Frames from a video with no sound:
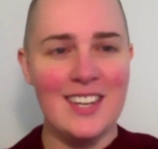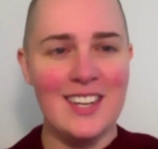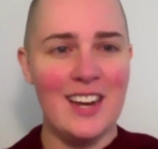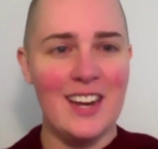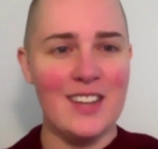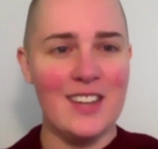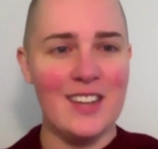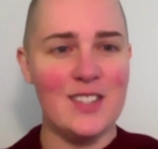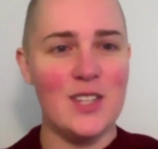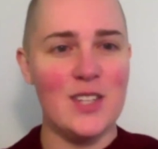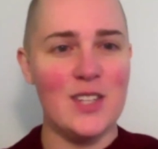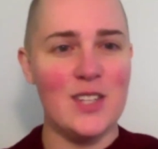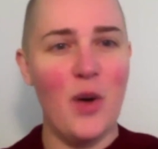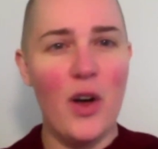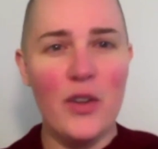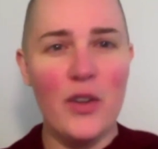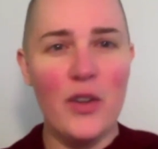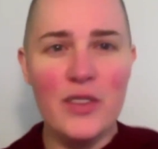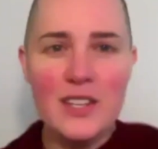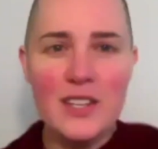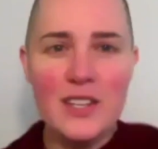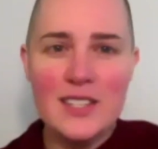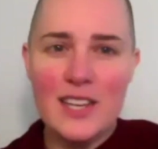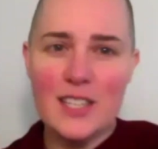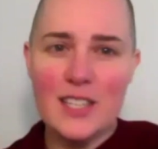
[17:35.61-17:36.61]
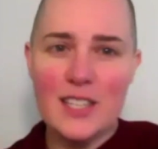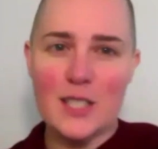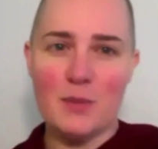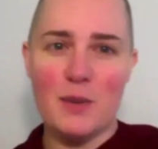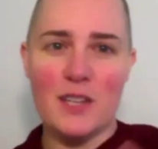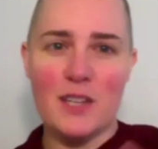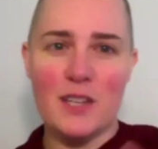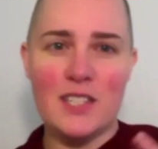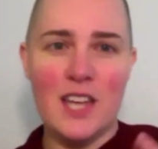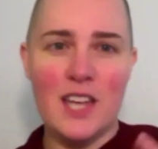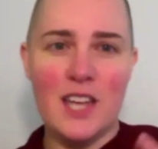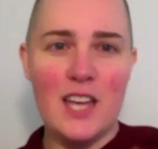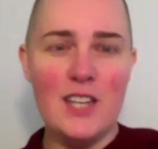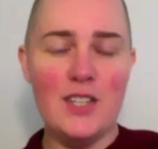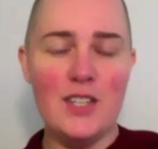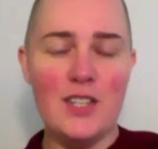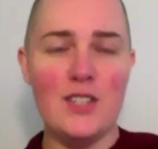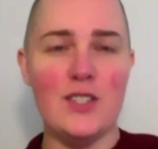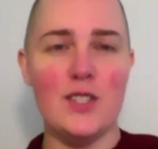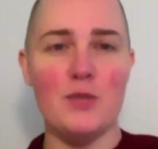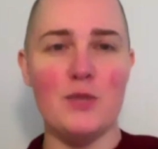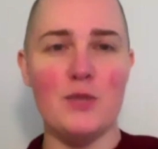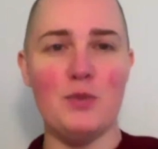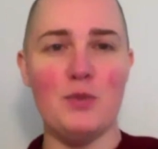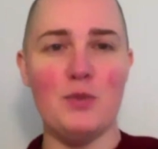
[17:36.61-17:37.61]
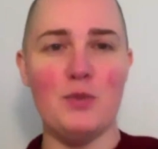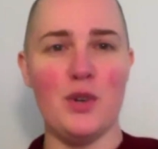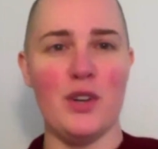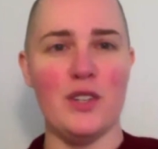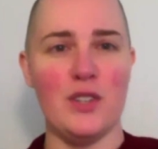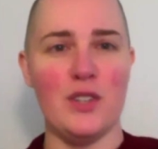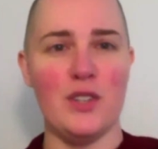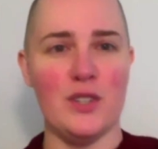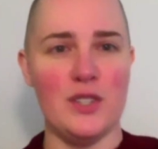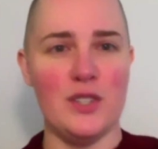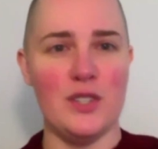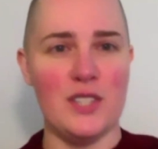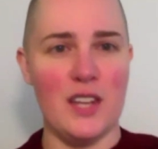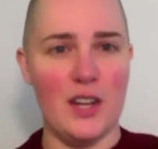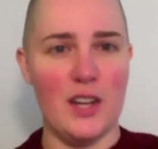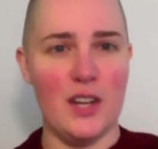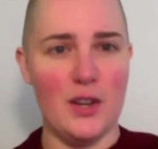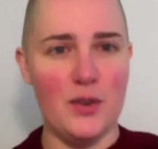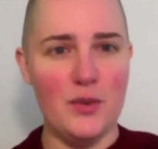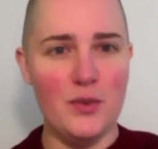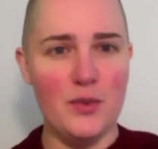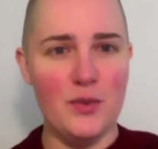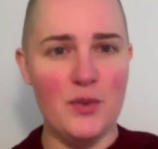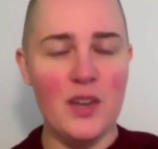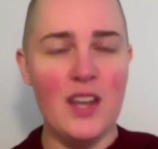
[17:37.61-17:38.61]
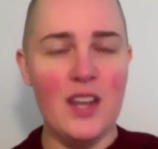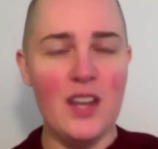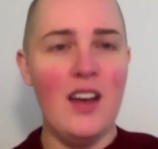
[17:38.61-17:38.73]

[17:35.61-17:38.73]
And so all these expectations you put on yourself